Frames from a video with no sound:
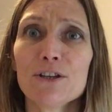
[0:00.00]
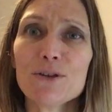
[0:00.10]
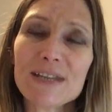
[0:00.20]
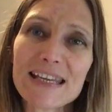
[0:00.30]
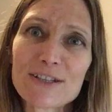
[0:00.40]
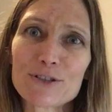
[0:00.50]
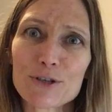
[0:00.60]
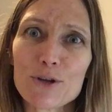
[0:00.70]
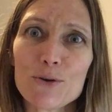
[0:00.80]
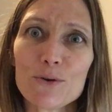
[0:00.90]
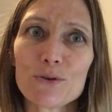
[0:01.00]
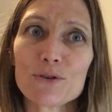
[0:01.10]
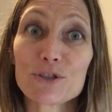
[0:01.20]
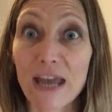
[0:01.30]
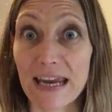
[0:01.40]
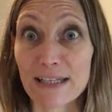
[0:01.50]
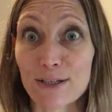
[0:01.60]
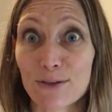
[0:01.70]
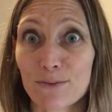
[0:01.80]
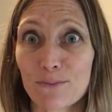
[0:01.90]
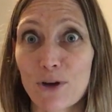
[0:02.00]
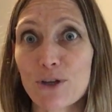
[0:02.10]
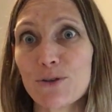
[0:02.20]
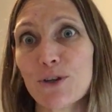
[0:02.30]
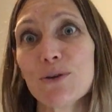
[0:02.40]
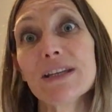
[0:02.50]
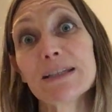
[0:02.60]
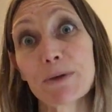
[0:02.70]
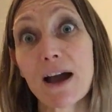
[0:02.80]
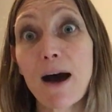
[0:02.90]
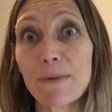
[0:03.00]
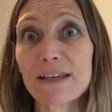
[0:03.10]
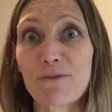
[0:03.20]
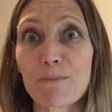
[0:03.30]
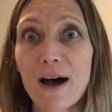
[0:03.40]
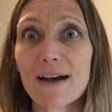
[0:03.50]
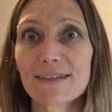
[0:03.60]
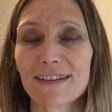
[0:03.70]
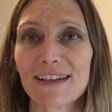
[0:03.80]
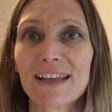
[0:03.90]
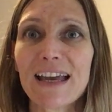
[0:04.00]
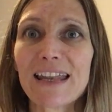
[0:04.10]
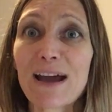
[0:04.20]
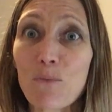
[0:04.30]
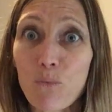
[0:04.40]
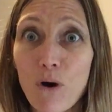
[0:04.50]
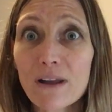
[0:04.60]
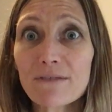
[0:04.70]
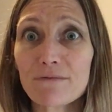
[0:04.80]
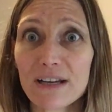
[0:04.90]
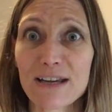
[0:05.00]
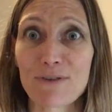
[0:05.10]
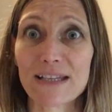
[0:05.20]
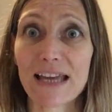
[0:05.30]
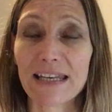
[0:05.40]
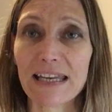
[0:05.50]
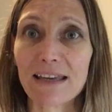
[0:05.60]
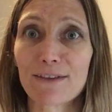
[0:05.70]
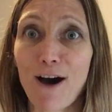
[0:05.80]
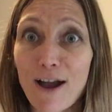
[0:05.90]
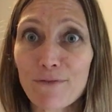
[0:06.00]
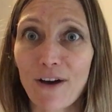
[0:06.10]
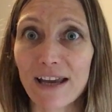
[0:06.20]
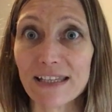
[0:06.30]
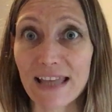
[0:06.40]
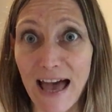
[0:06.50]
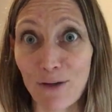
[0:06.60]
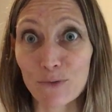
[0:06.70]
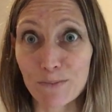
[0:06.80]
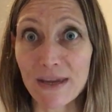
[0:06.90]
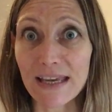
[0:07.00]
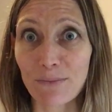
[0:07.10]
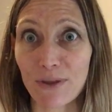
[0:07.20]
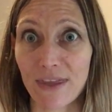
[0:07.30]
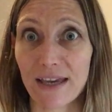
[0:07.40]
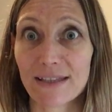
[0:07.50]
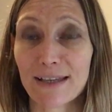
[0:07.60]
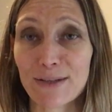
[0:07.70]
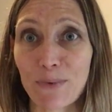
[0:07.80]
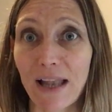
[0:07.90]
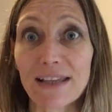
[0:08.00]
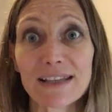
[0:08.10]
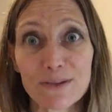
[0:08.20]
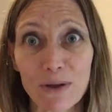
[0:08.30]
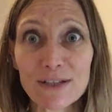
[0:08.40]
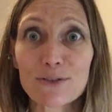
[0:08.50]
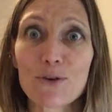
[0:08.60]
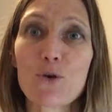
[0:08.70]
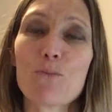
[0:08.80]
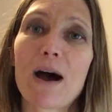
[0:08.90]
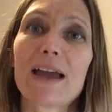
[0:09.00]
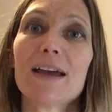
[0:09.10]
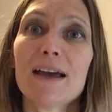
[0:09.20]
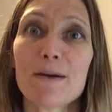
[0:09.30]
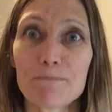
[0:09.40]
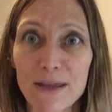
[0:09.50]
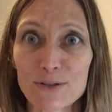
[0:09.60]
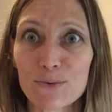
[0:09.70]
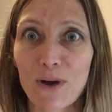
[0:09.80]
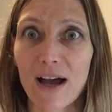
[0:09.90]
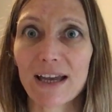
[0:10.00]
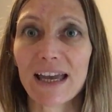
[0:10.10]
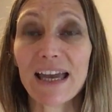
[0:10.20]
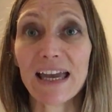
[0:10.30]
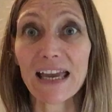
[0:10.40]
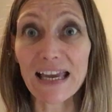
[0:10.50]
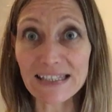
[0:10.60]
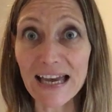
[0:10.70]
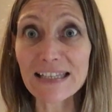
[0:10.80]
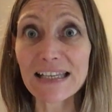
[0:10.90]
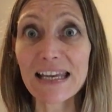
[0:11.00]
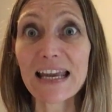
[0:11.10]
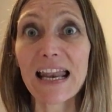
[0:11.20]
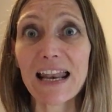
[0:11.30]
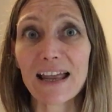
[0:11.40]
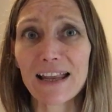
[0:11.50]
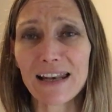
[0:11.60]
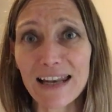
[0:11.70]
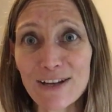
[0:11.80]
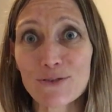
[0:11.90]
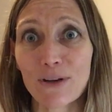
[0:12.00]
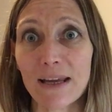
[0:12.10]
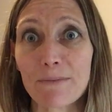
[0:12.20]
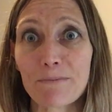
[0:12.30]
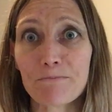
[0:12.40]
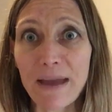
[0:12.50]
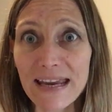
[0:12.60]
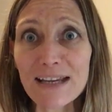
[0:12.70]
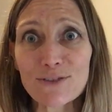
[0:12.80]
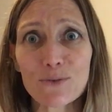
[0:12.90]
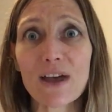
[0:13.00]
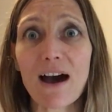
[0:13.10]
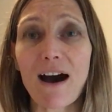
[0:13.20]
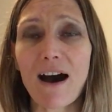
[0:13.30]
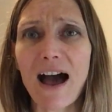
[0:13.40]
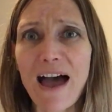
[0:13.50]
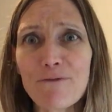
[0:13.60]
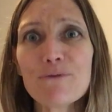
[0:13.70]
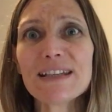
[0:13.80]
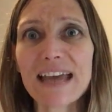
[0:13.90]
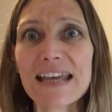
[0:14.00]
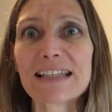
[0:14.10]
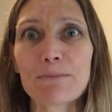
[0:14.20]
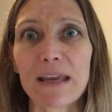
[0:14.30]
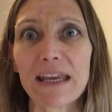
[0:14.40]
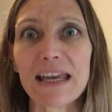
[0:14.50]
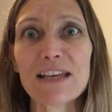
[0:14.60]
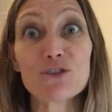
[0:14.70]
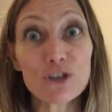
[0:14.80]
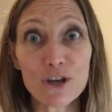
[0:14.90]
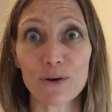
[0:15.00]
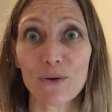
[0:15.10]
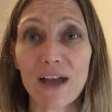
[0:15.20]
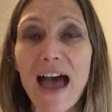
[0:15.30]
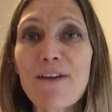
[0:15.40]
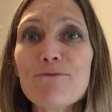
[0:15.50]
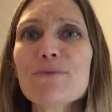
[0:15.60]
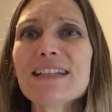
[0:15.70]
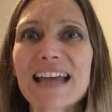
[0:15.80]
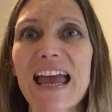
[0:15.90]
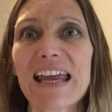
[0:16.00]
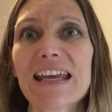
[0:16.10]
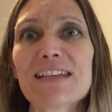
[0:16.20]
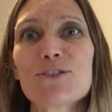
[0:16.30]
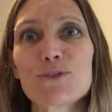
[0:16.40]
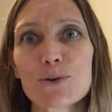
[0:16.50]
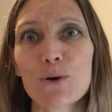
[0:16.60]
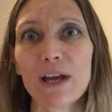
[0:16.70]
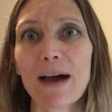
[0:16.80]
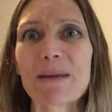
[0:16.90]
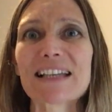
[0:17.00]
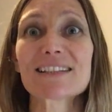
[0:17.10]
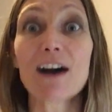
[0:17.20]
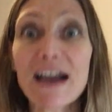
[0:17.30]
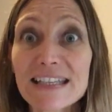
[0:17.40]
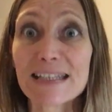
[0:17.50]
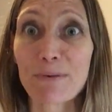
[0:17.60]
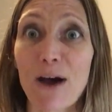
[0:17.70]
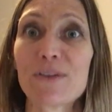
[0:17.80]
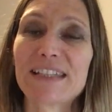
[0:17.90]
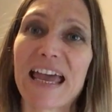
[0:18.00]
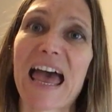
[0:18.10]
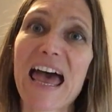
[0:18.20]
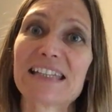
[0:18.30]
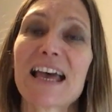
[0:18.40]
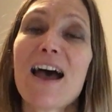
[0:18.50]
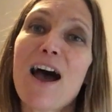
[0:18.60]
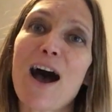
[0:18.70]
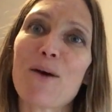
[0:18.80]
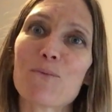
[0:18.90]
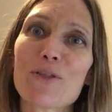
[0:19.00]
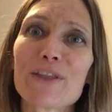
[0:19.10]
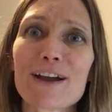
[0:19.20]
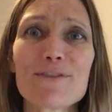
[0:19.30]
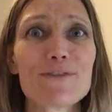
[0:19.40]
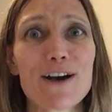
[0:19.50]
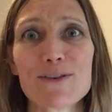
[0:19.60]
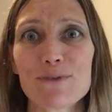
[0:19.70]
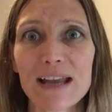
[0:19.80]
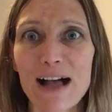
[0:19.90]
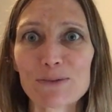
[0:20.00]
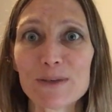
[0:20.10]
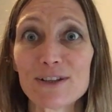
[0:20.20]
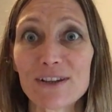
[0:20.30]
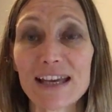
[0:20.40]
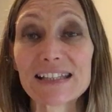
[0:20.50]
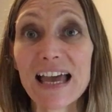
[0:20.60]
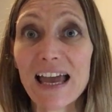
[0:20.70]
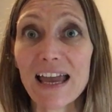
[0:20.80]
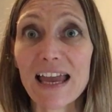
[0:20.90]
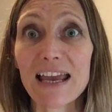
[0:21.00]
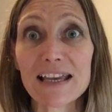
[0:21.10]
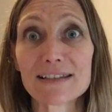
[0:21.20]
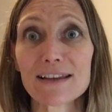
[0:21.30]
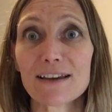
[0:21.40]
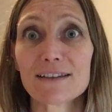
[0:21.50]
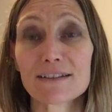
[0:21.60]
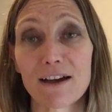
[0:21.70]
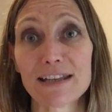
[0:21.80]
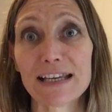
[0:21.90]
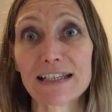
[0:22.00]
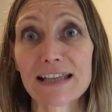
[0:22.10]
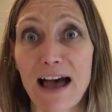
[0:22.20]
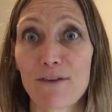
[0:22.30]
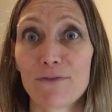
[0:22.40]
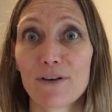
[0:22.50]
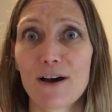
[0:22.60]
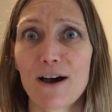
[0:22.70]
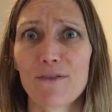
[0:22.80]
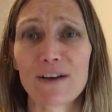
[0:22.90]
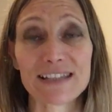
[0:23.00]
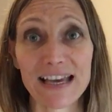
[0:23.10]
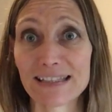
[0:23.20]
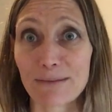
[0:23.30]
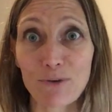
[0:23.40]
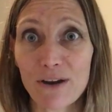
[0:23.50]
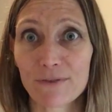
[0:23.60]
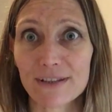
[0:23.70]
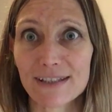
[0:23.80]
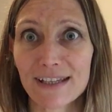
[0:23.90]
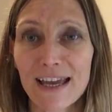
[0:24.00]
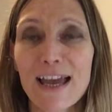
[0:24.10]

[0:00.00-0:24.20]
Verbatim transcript: you need to change what you do. You need to become a different person. Now, one really great technique that I find that helps me with this as well is as well as doing all my mental work, is actually literally making sure that every day to me is new. Every day is a joy. I'm excited about the day ahead. And one thing I find that really helps me do this is deciding to have a fantastic breakfast.